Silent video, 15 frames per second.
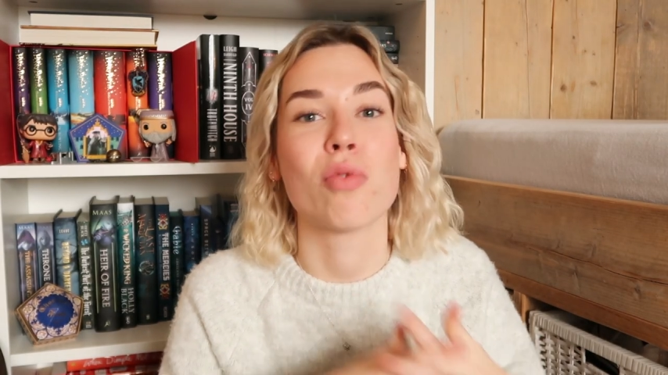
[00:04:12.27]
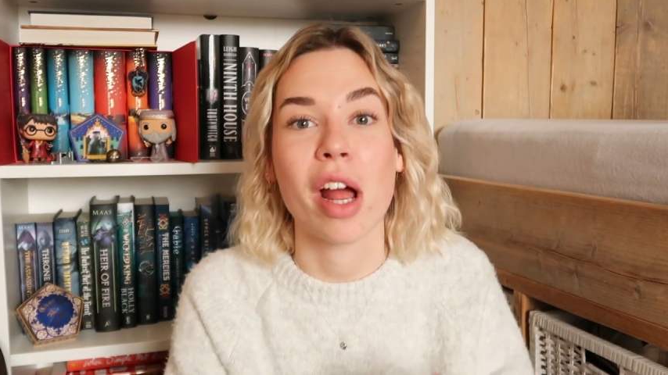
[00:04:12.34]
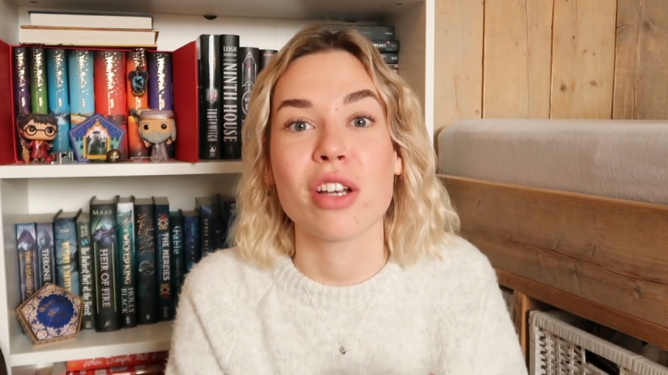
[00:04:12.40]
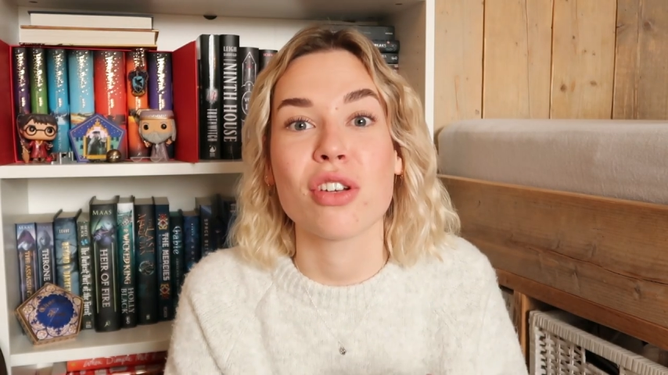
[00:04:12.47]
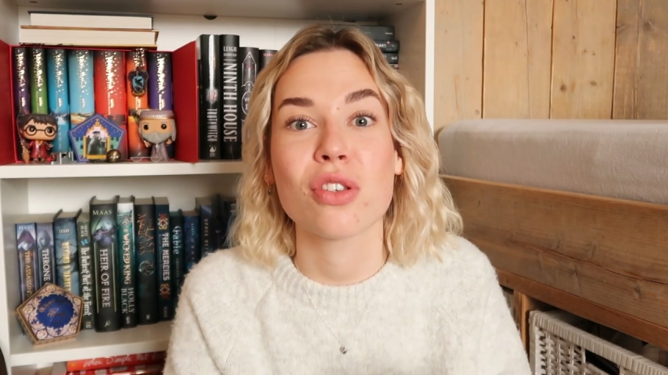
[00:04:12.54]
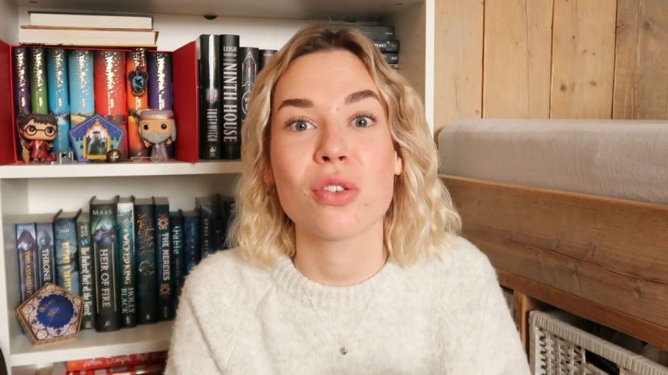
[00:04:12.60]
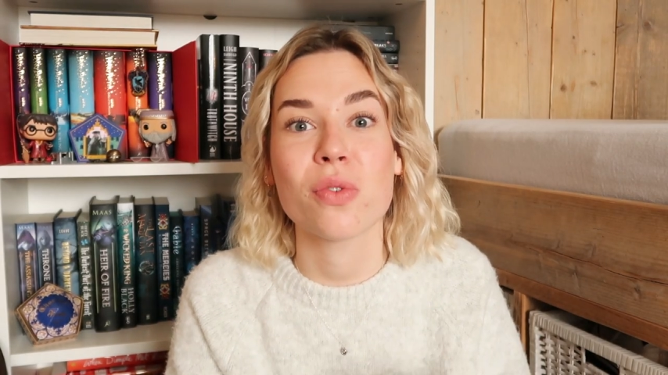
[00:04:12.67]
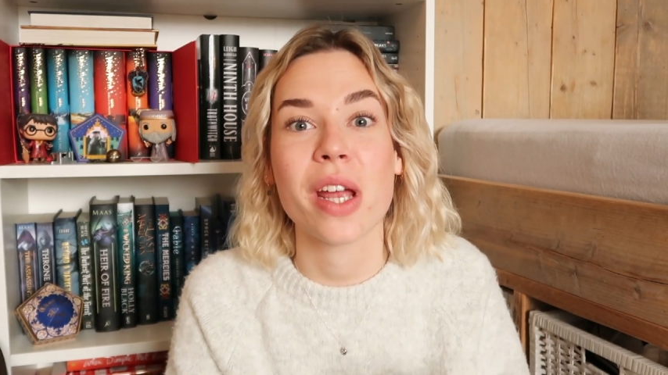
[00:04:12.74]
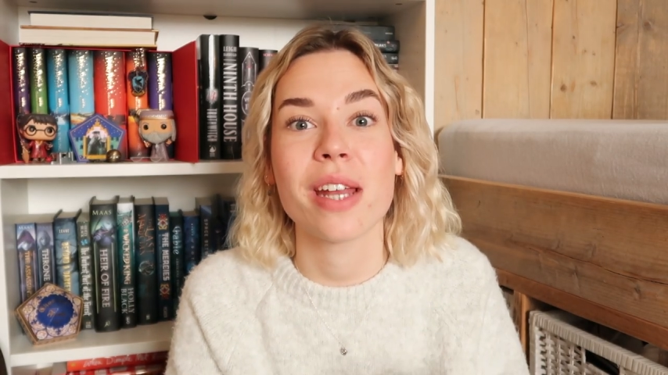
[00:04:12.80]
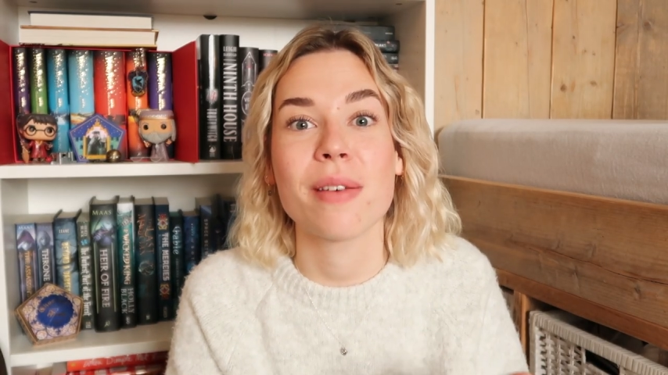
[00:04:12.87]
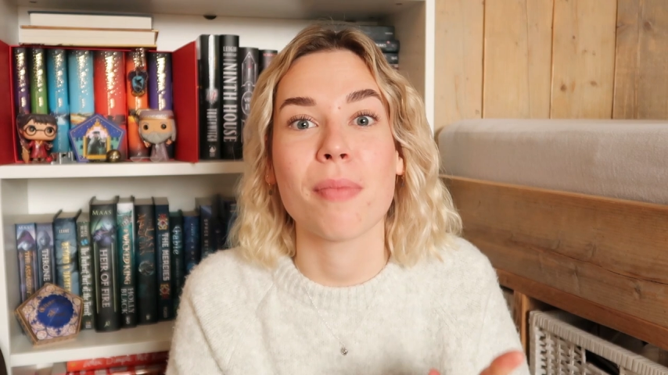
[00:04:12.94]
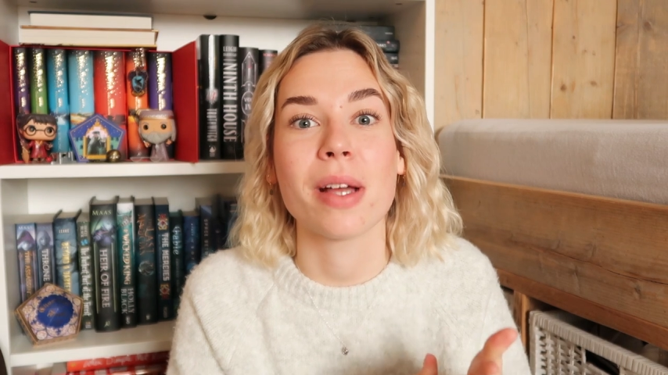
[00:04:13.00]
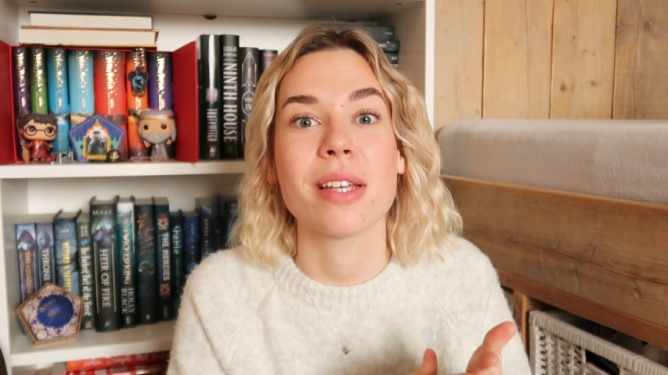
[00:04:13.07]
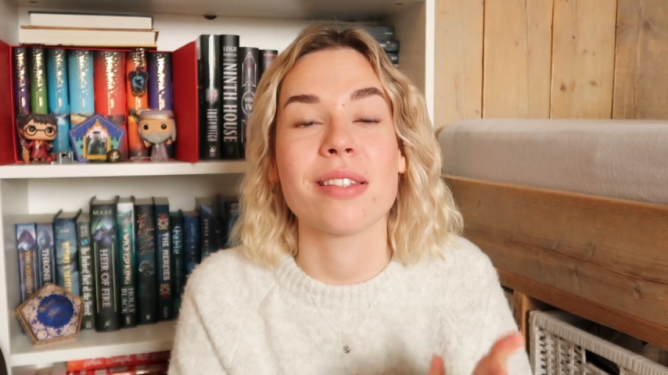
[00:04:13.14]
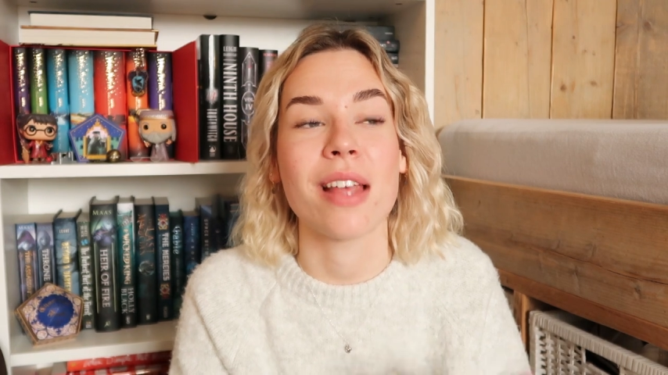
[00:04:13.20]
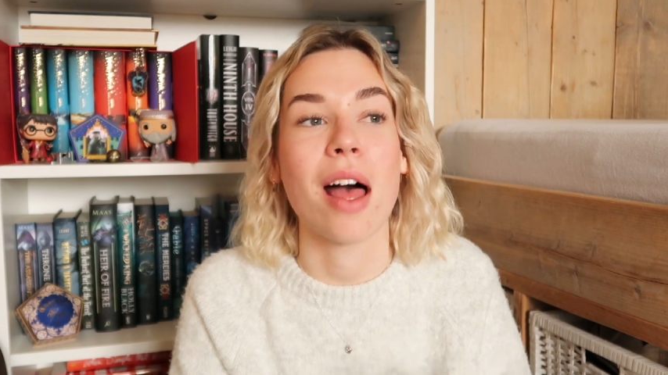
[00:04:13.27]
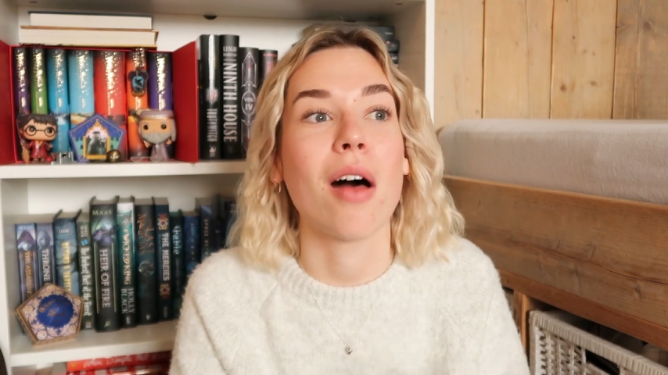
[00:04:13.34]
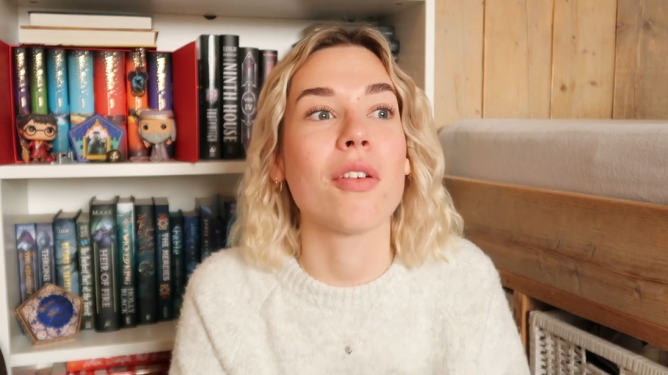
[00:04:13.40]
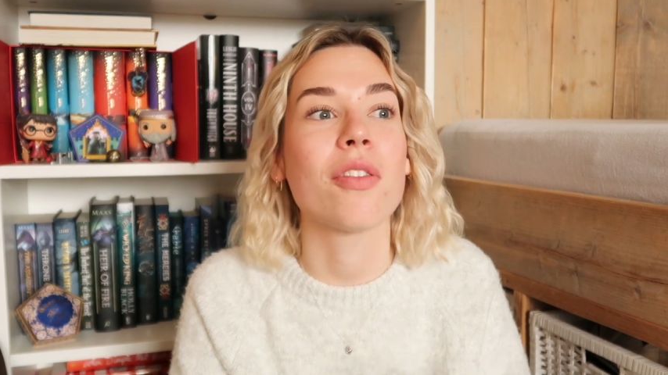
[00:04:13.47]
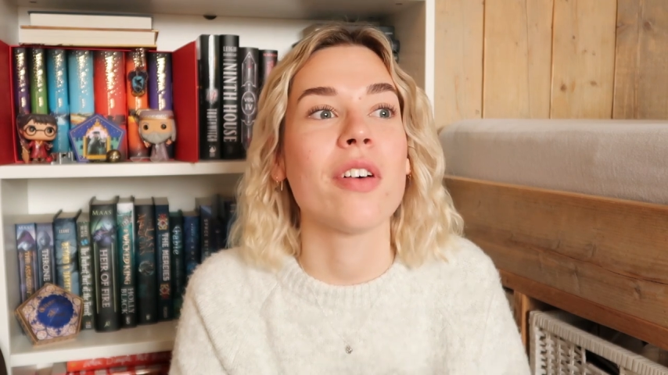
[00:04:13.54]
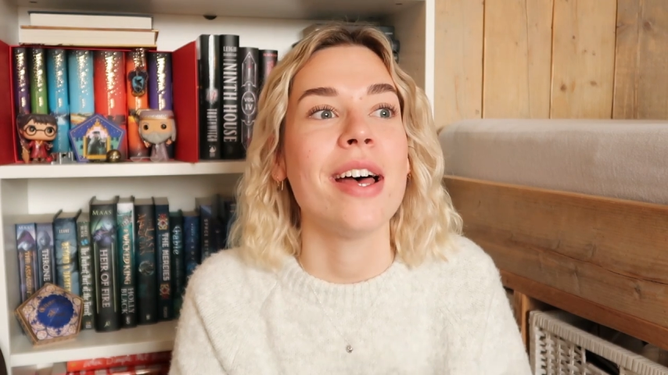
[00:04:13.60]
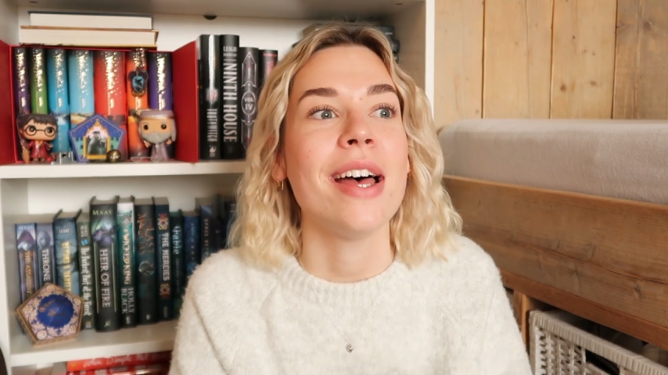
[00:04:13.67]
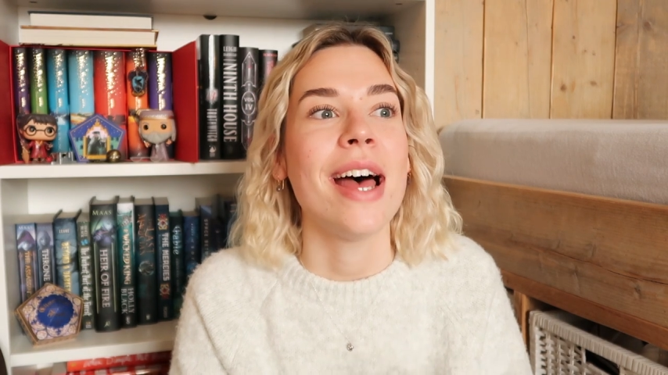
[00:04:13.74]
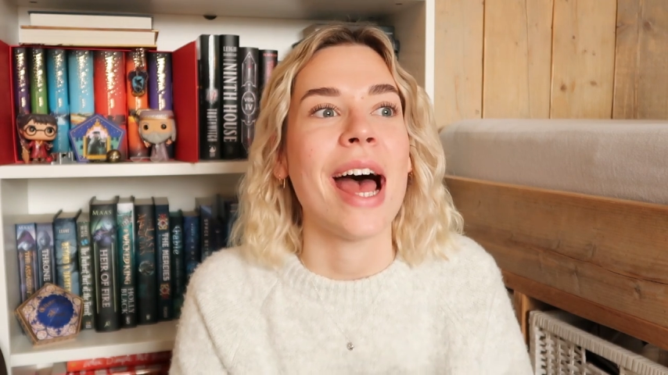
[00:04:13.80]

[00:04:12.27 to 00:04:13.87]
registrate myself